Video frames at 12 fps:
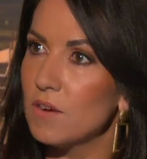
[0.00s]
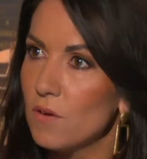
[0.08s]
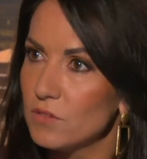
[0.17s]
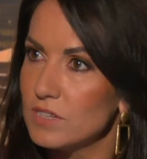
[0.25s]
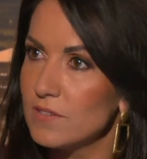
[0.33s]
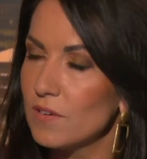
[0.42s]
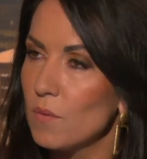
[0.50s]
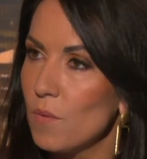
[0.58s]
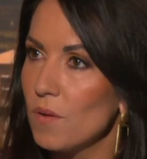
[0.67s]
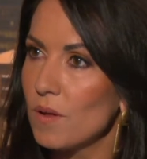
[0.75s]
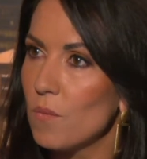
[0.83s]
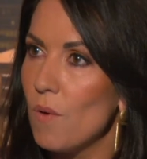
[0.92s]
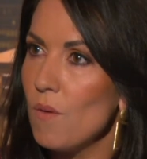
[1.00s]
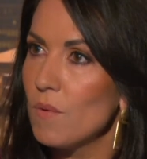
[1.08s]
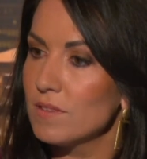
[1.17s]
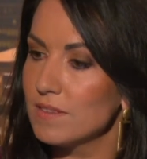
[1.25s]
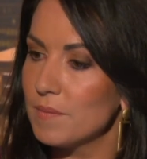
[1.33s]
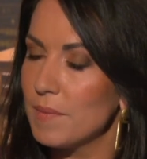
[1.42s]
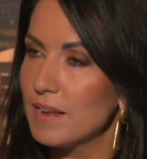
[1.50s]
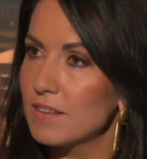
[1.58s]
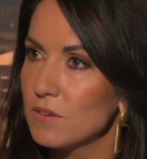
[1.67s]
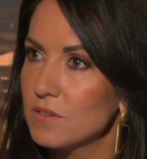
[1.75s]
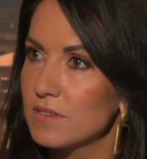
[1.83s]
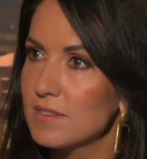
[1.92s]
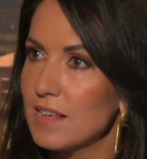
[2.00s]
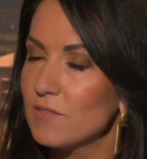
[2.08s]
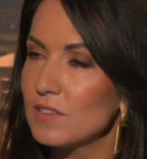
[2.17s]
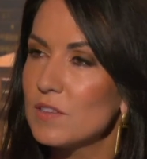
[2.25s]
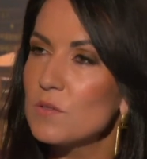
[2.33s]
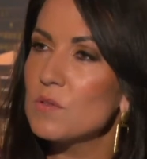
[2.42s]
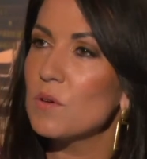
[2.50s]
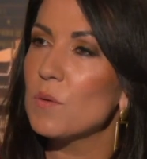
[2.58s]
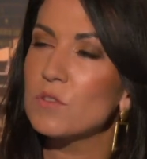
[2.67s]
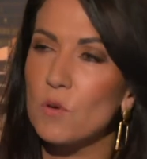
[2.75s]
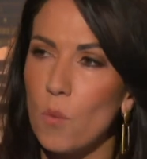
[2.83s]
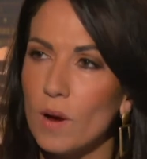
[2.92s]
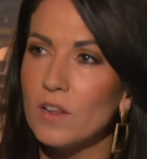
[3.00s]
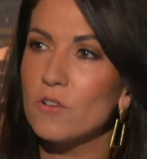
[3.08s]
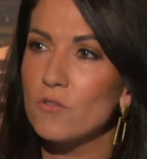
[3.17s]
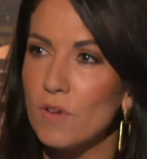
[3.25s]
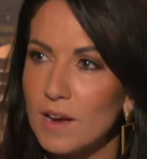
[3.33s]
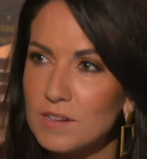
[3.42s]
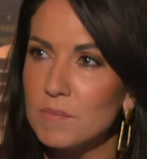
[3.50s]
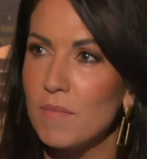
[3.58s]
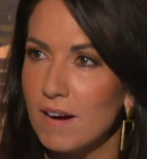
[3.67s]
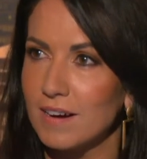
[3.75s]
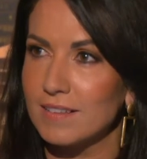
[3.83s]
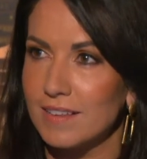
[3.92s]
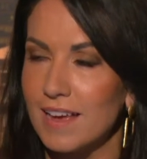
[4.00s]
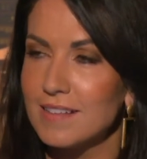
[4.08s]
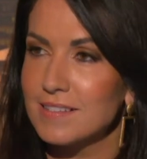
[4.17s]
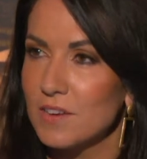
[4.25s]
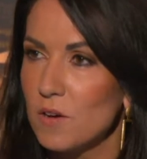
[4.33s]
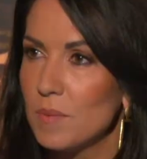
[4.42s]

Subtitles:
over-delivering, what was it that made it so successful? It was quite a crowded market, the SEO